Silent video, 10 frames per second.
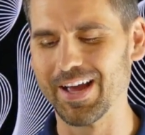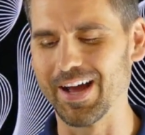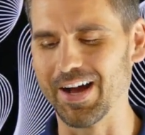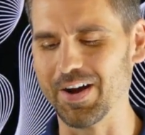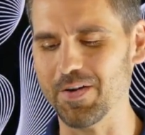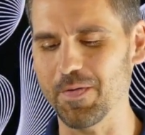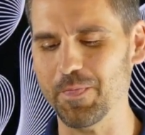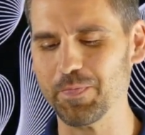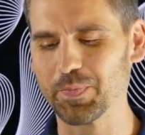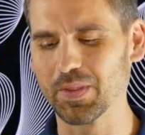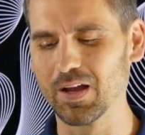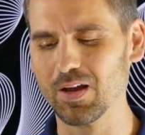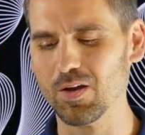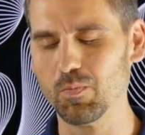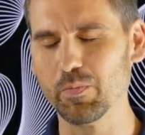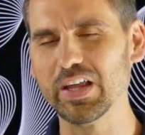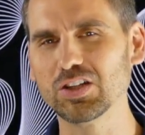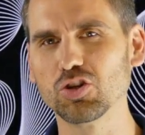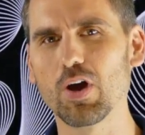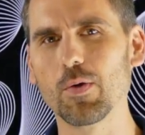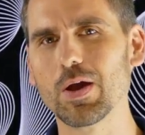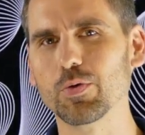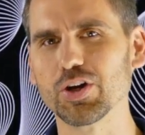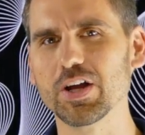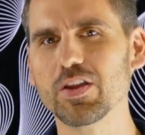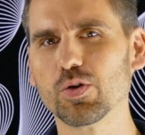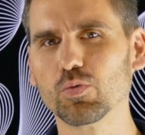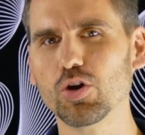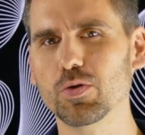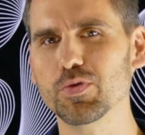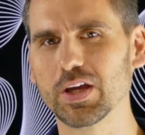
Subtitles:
But this is a great way when you're in the room,